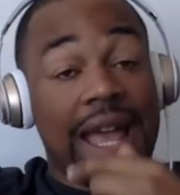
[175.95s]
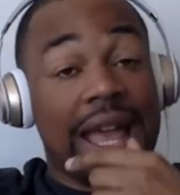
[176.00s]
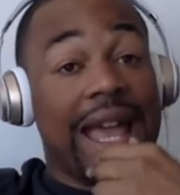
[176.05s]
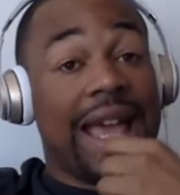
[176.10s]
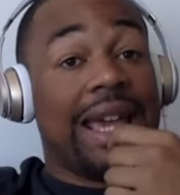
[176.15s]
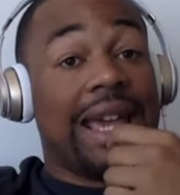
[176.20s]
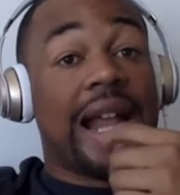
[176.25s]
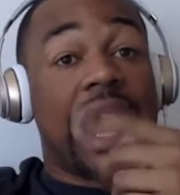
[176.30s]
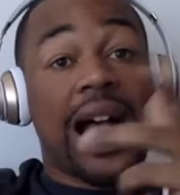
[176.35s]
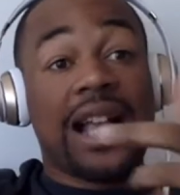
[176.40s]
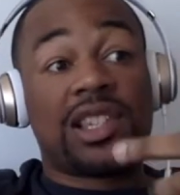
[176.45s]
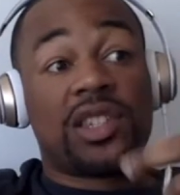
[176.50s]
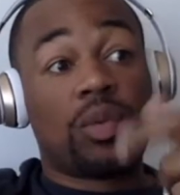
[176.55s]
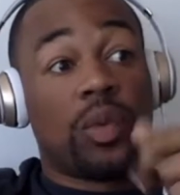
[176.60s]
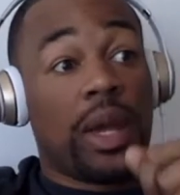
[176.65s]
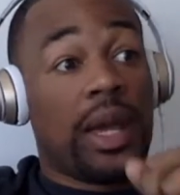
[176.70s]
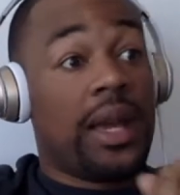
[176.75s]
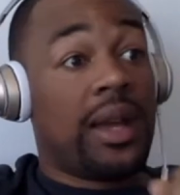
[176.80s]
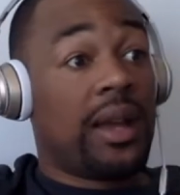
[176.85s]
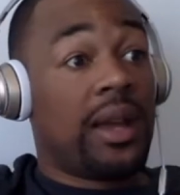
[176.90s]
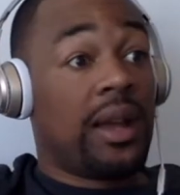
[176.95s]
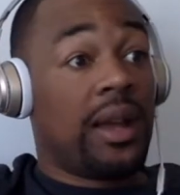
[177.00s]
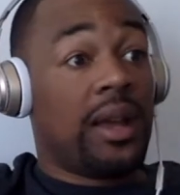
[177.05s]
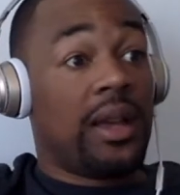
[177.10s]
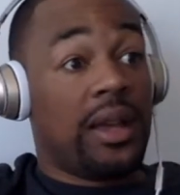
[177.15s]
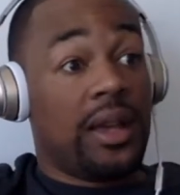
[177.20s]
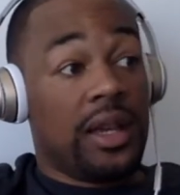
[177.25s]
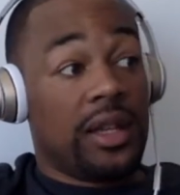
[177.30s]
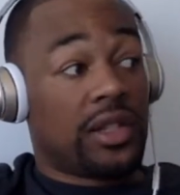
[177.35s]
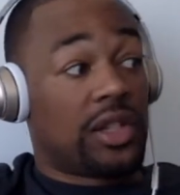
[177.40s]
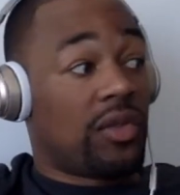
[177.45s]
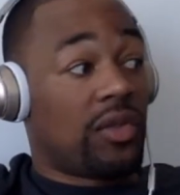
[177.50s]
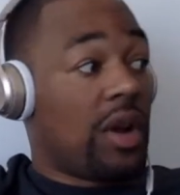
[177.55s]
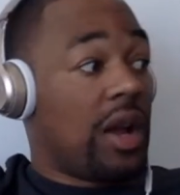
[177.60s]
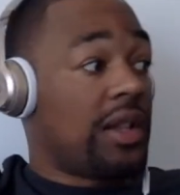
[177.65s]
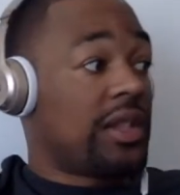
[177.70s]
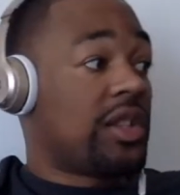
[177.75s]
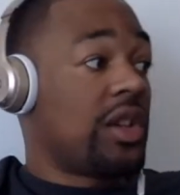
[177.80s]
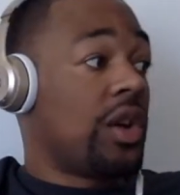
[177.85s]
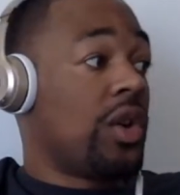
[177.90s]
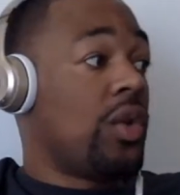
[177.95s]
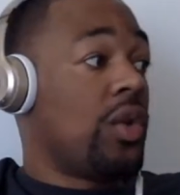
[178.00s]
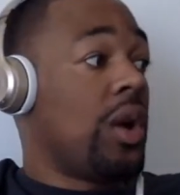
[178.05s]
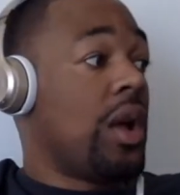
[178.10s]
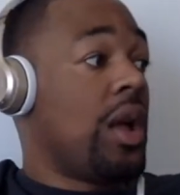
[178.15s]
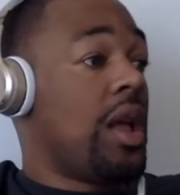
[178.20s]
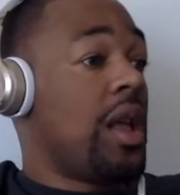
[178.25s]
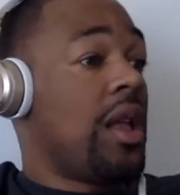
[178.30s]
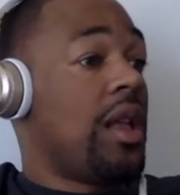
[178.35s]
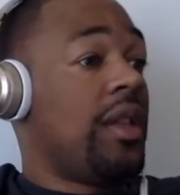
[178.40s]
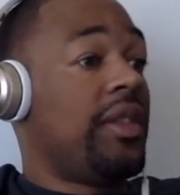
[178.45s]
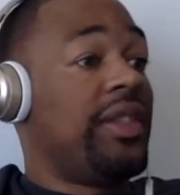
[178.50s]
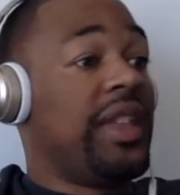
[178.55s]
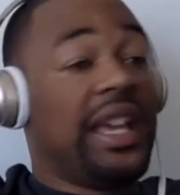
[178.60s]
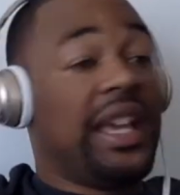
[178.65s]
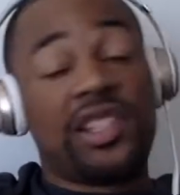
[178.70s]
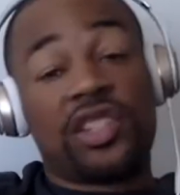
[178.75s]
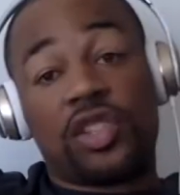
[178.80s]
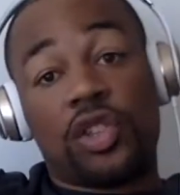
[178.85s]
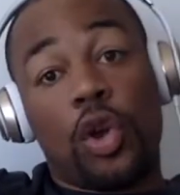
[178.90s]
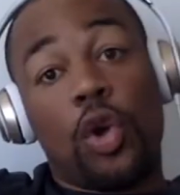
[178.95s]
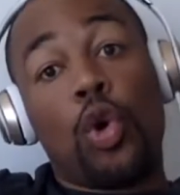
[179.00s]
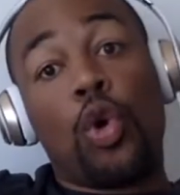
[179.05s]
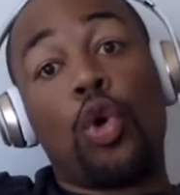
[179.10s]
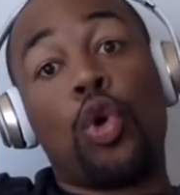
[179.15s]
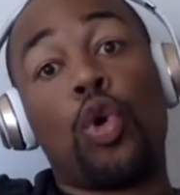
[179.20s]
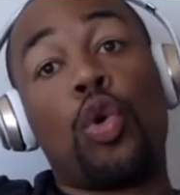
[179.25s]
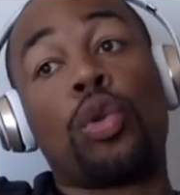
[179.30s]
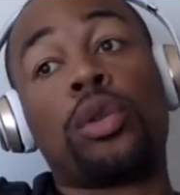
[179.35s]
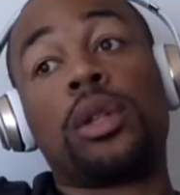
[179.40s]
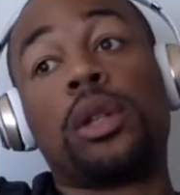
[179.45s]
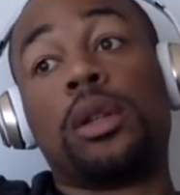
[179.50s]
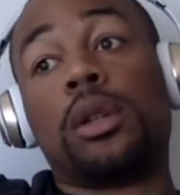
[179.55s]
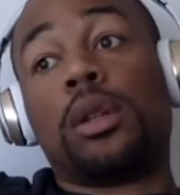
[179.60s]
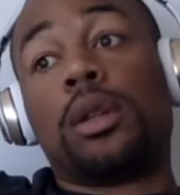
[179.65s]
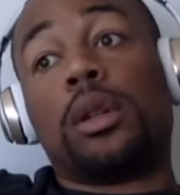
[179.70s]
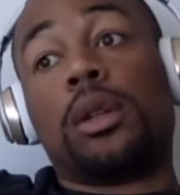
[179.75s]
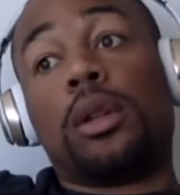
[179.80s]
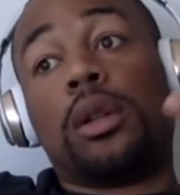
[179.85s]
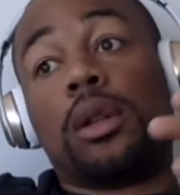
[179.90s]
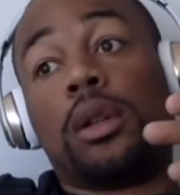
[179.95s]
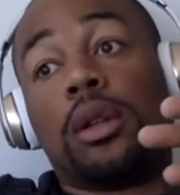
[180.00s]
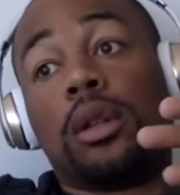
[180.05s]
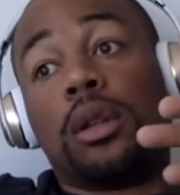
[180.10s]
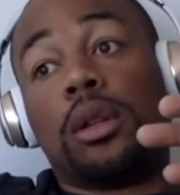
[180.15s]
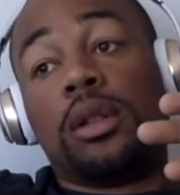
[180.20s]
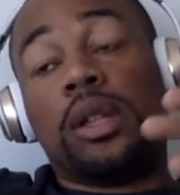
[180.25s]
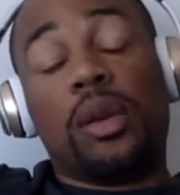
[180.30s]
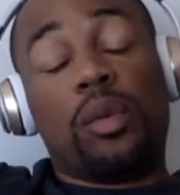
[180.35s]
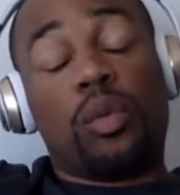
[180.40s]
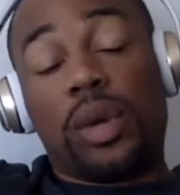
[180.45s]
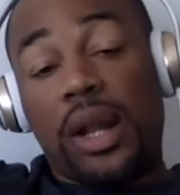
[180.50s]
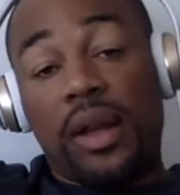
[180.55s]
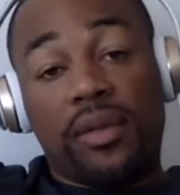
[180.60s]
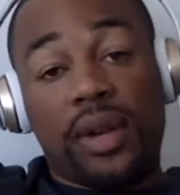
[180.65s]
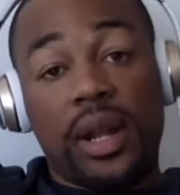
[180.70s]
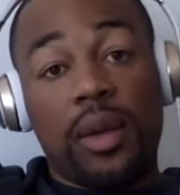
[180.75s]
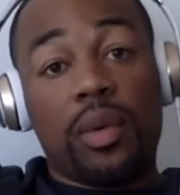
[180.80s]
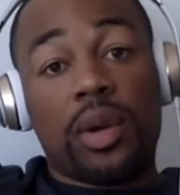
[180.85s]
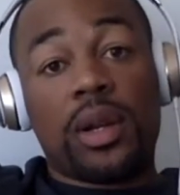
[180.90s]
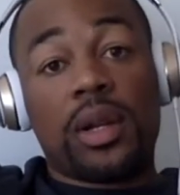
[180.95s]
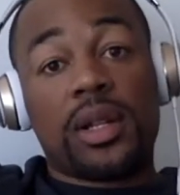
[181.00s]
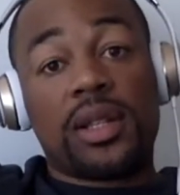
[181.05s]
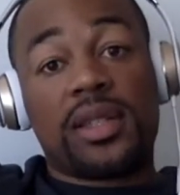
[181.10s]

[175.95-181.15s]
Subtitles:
And I swear, in Toronto, they sold that whatever they were going to